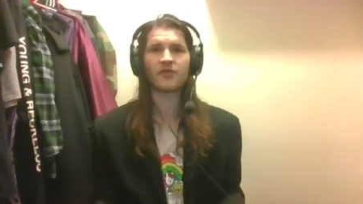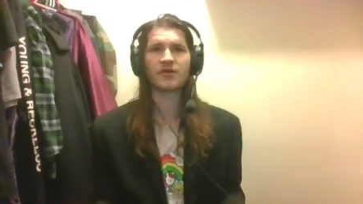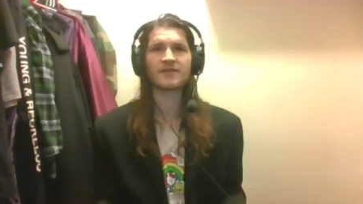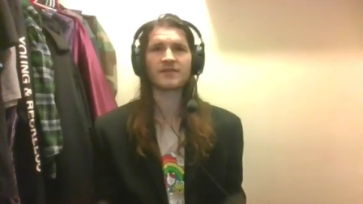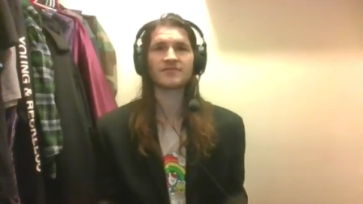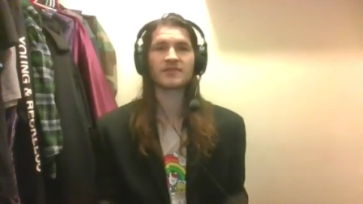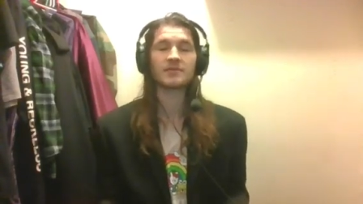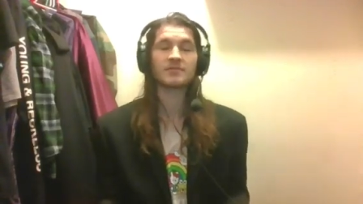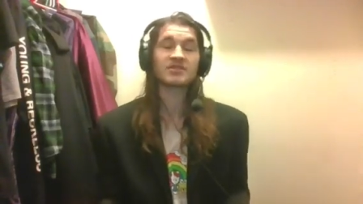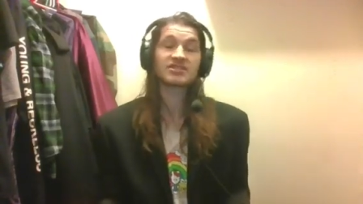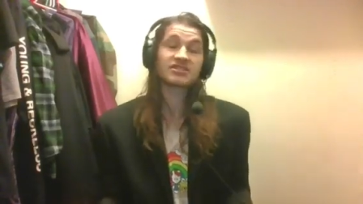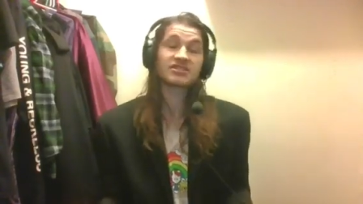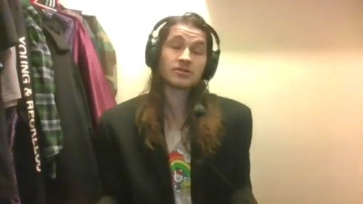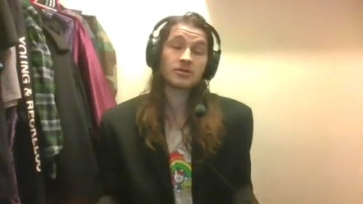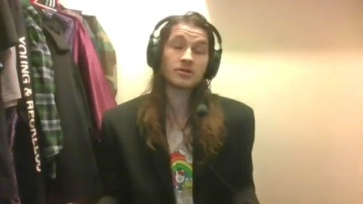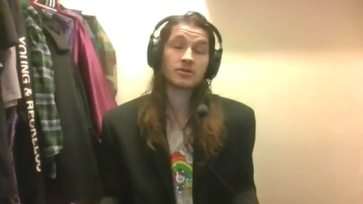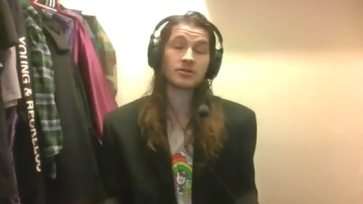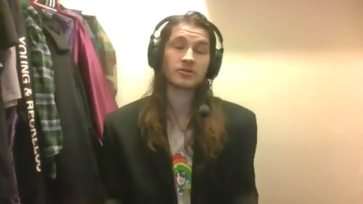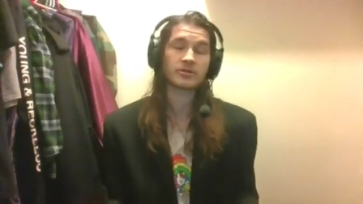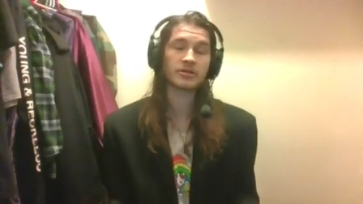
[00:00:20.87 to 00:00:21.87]
one of them is
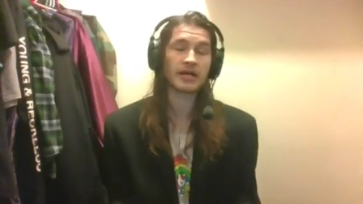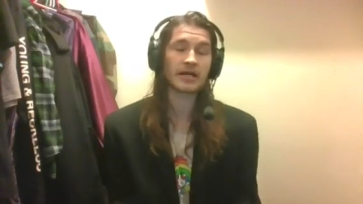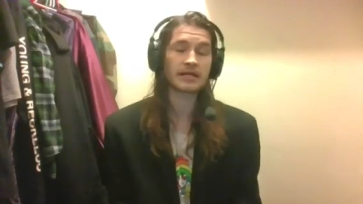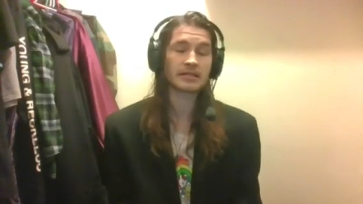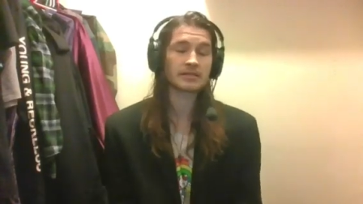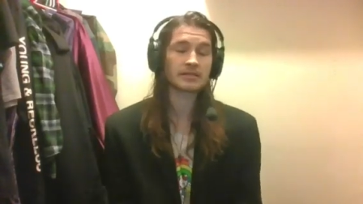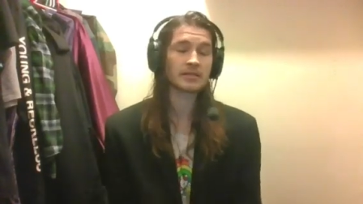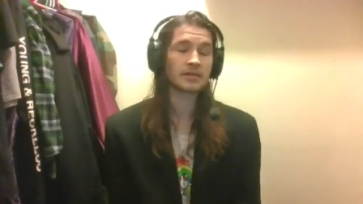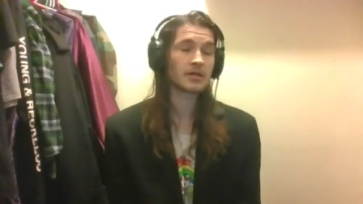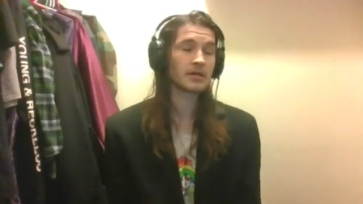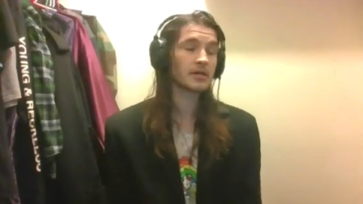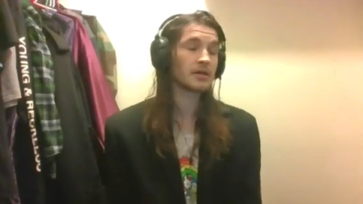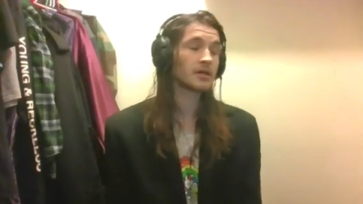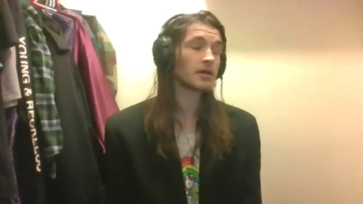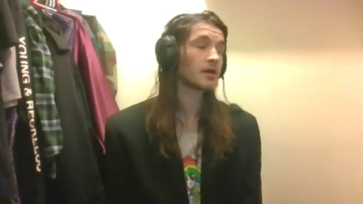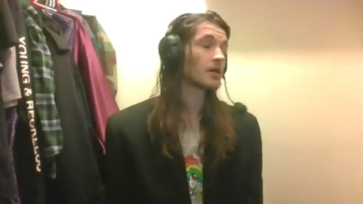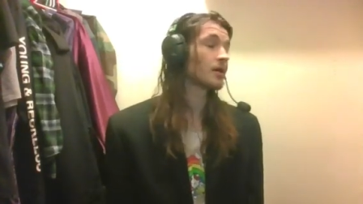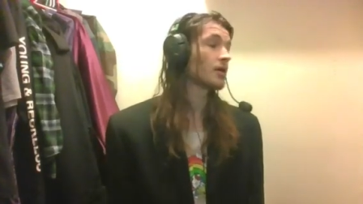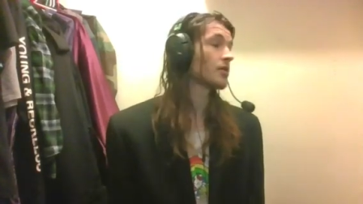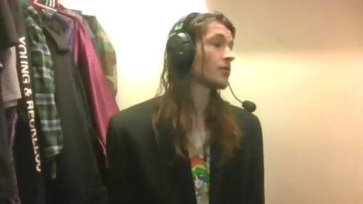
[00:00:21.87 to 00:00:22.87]
good or not.
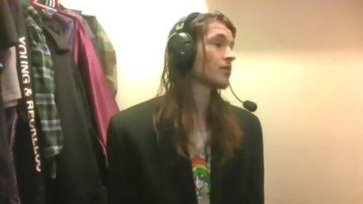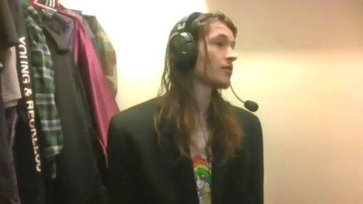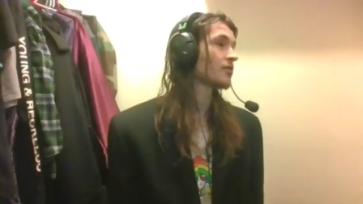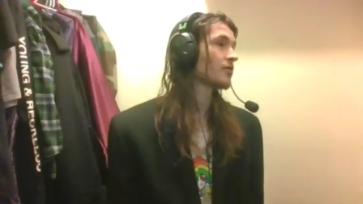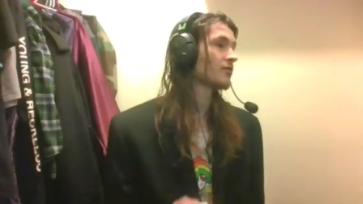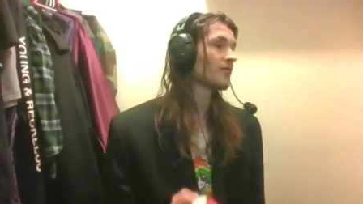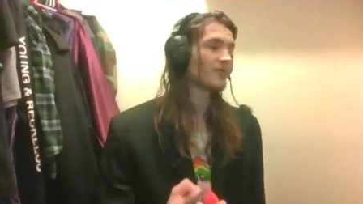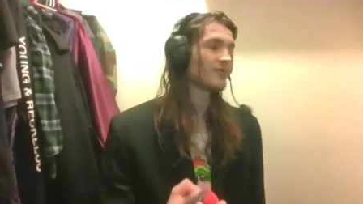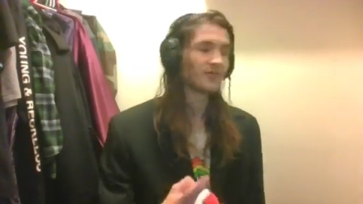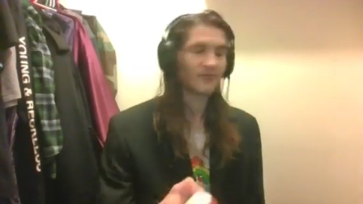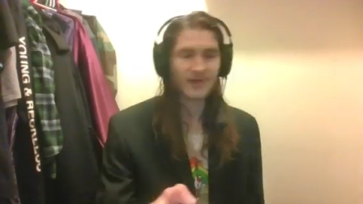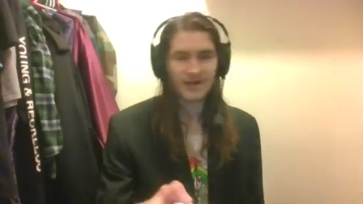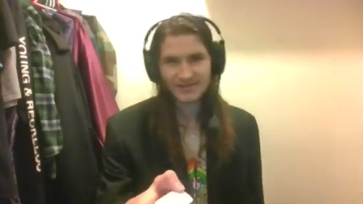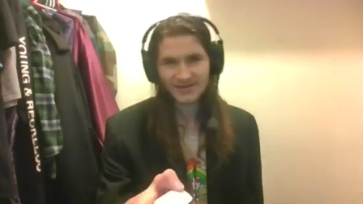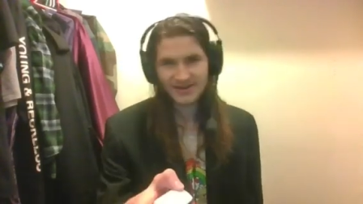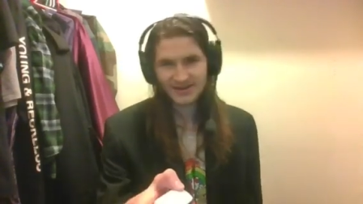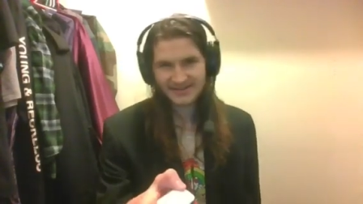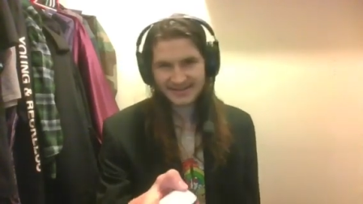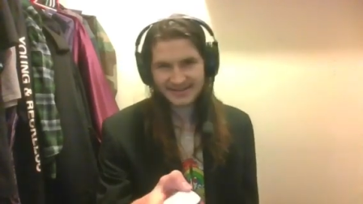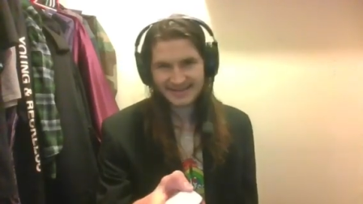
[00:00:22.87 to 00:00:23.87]

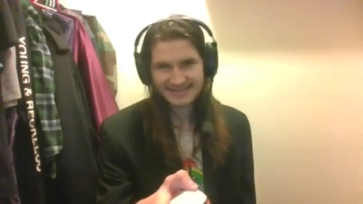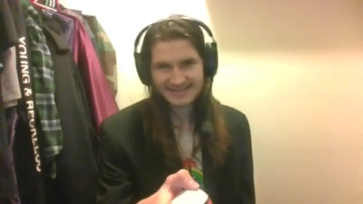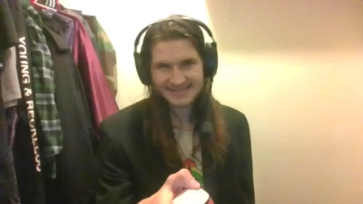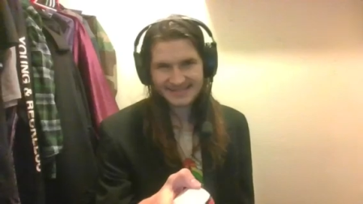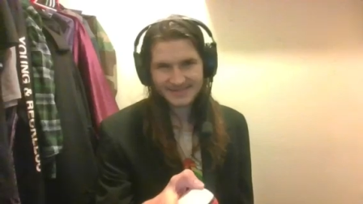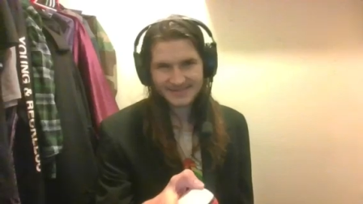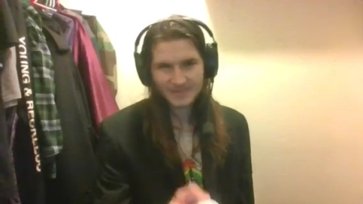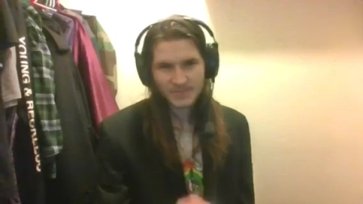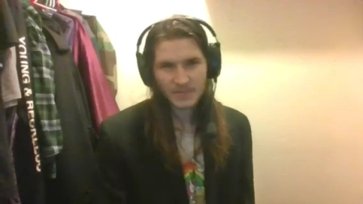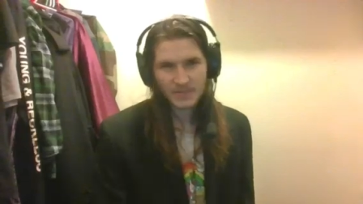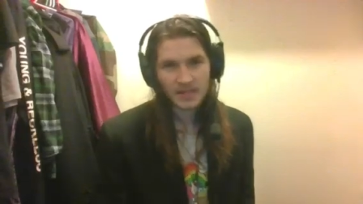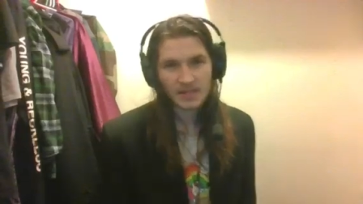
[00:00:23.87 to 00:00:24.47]
Well, there is.